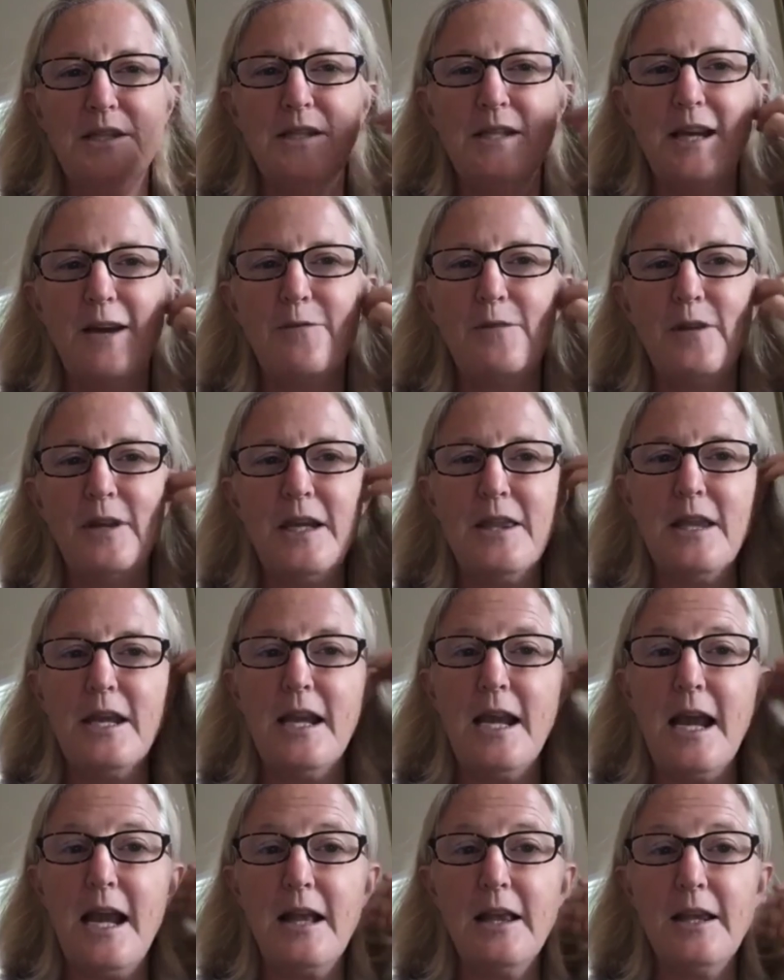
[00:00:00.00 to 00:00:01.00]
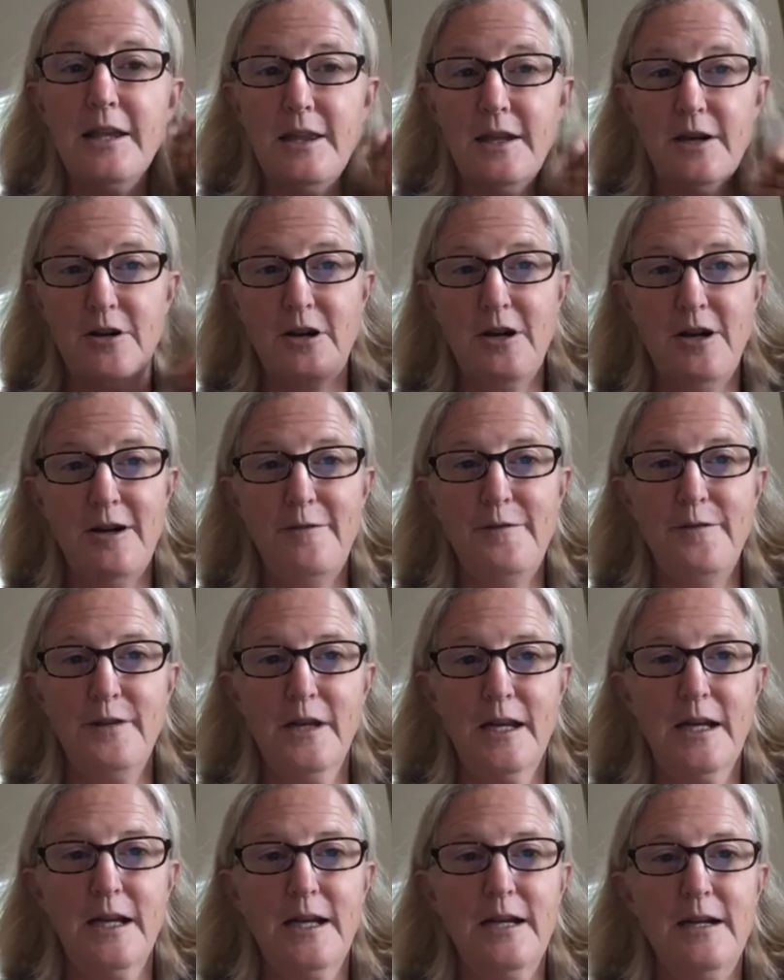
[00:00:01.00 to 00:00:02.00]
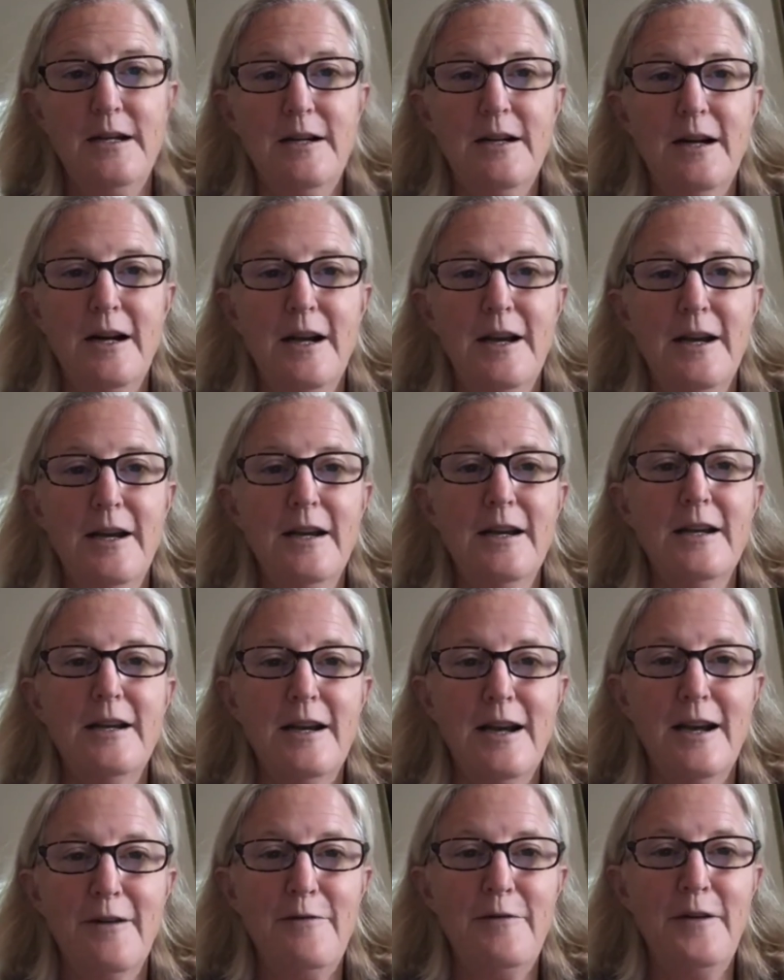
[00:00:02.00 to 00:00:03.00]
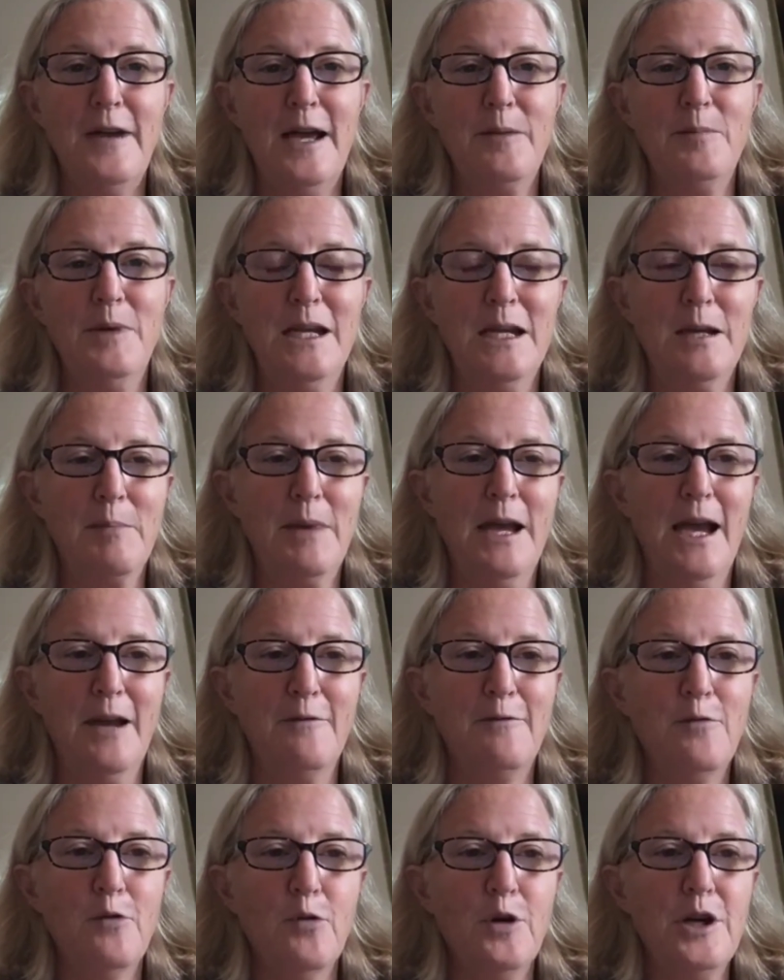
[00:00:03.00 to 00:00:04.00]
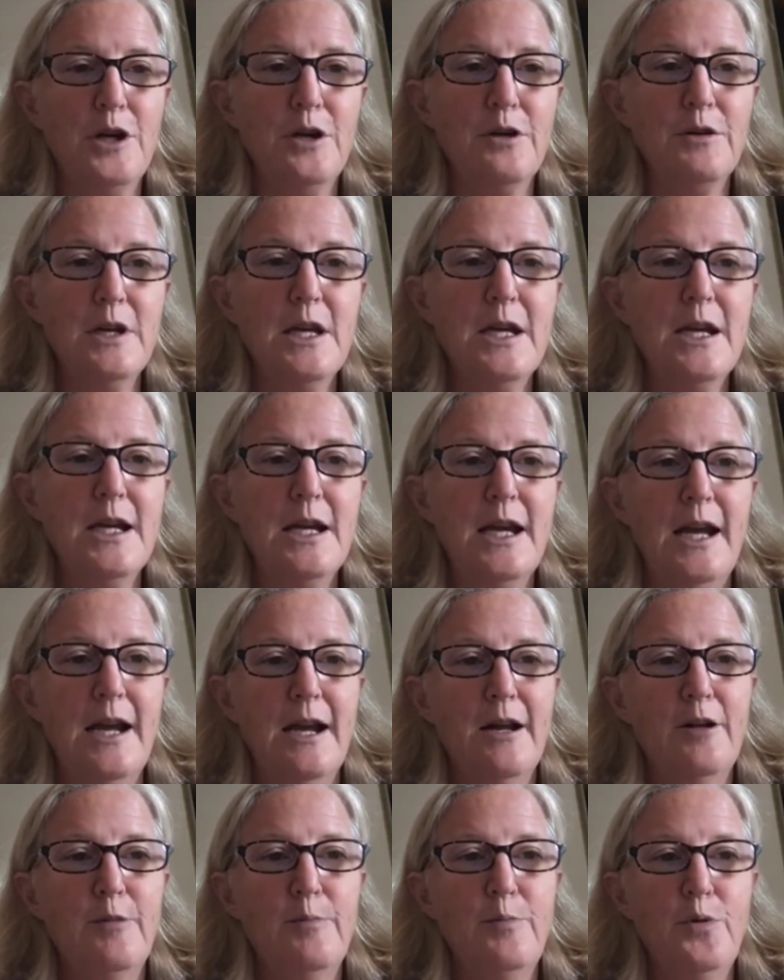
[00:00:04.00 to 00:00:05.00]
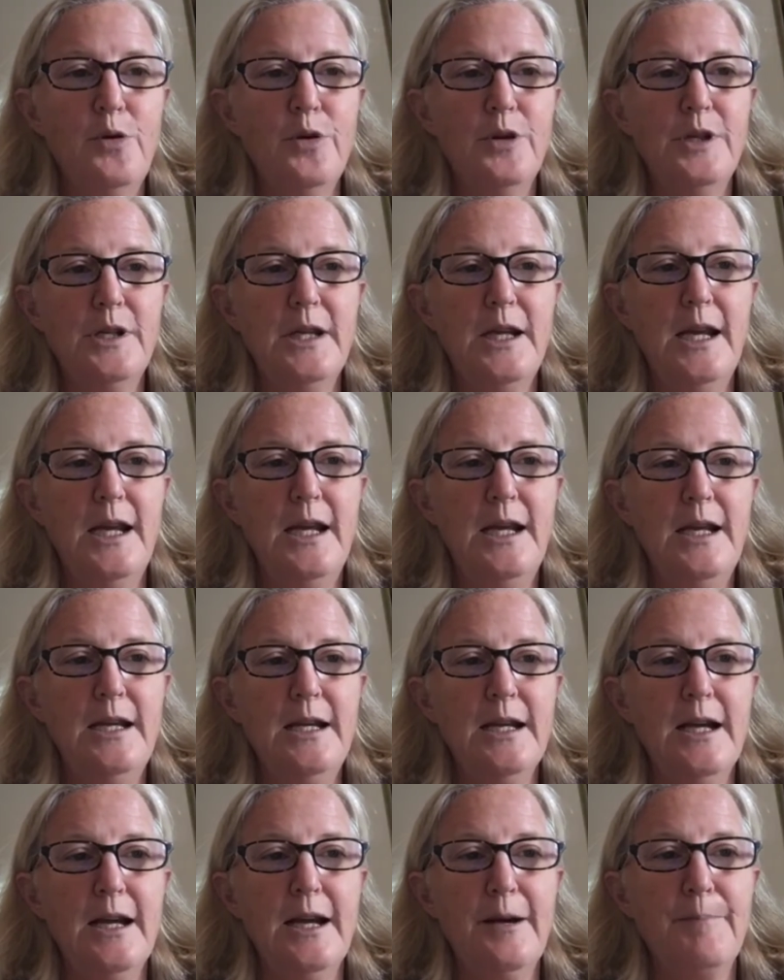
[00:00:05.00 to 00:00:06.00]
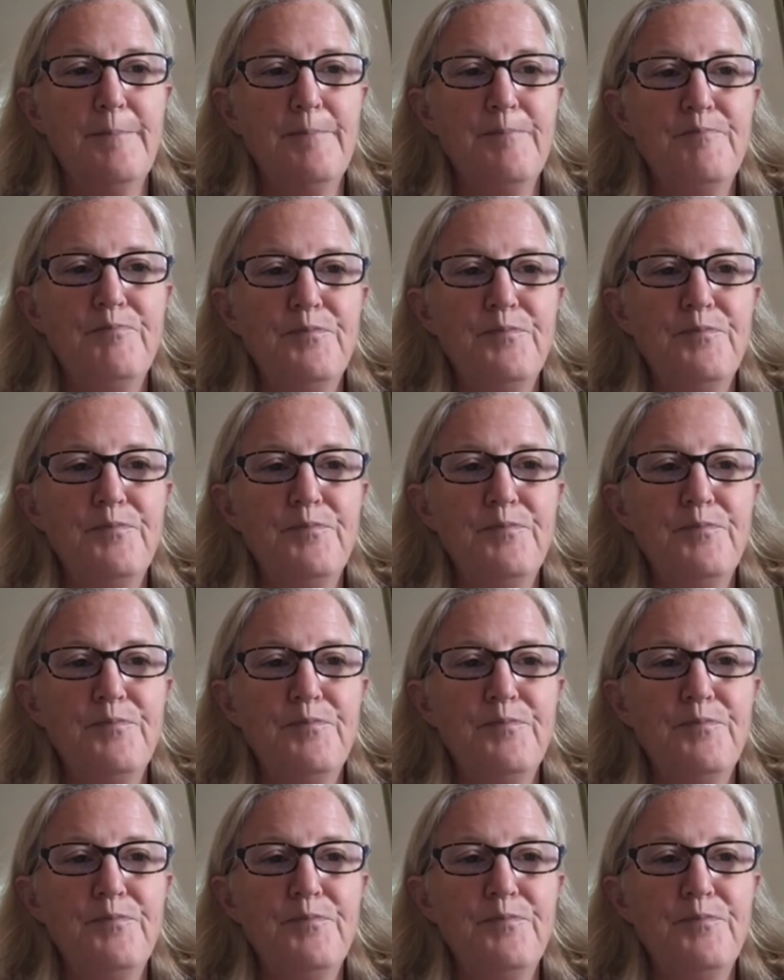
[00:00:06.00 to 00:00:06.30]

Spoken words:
is definitely the nail in the coffin on fat being bad for you. And I'll put a